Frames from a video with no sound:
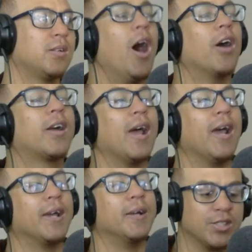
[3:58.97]

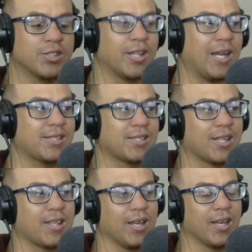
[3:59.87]
Okay, so that's the
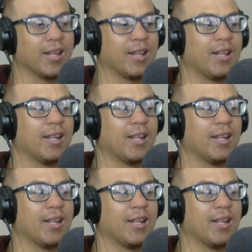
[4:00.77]
thing.